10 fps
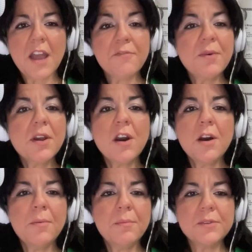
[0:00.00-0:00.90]
I've
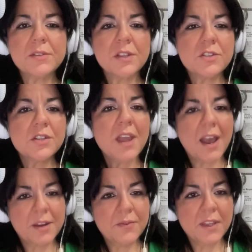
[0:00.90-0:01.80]
become such an
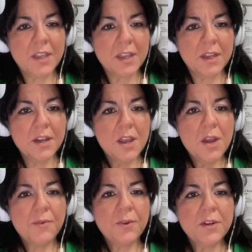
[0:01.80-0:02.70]
advocate
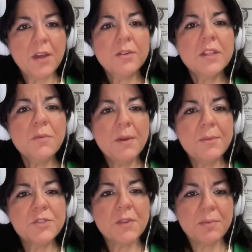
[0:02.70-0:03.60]
for not only
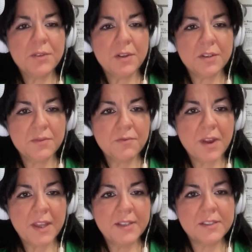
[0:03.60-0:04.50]
women's reproductive
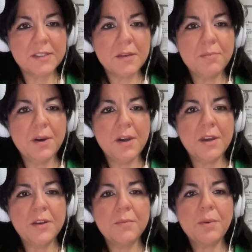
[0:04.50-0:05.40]
rights,
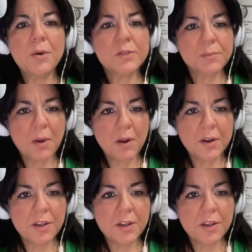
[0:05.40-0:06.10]
but postpartum.